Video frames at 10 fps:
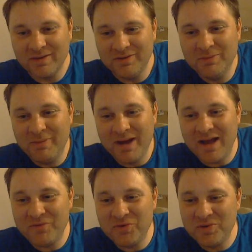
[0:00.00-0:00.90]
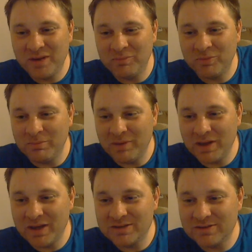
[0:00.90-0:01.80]
You might have a new camera with
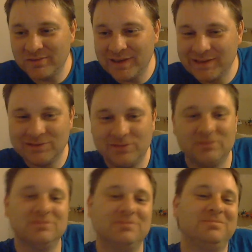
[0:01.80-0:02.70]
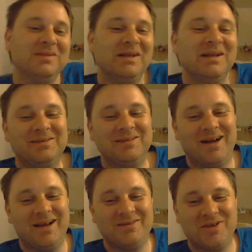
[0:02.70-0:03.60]
my eyes effect.
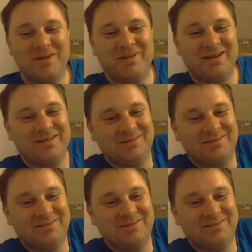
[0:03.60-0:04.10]
Right, J-Man.